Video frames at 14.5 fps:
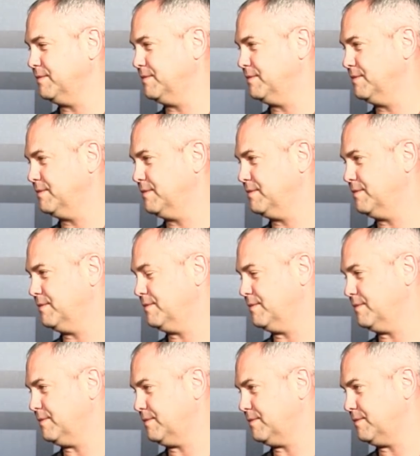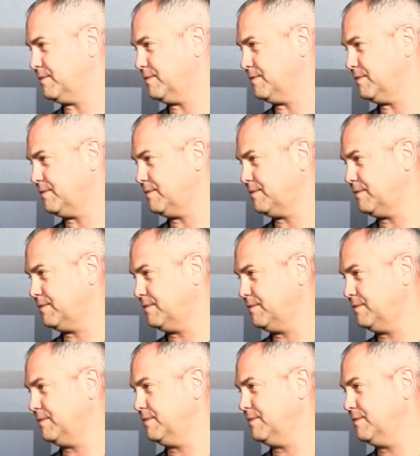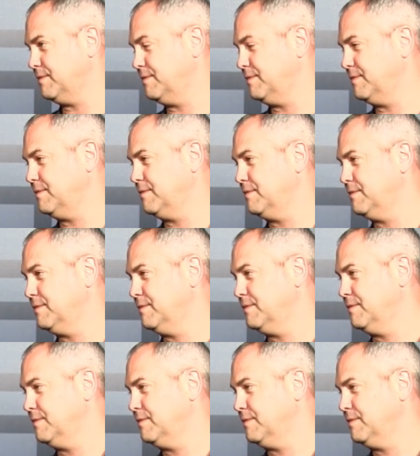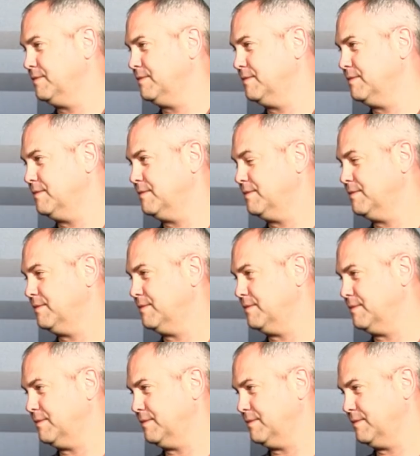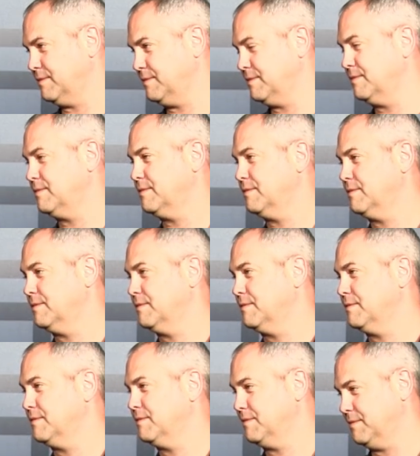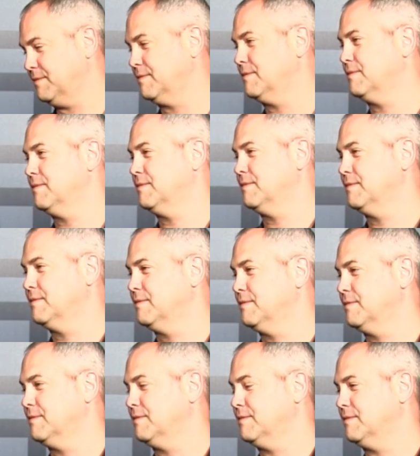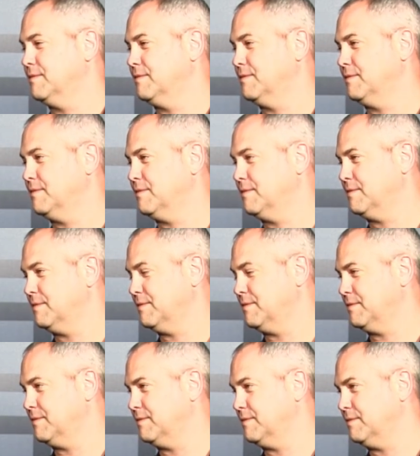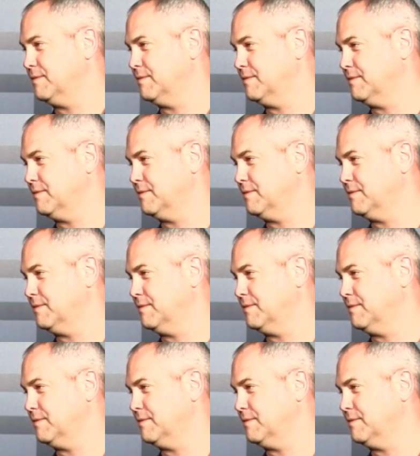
(silent)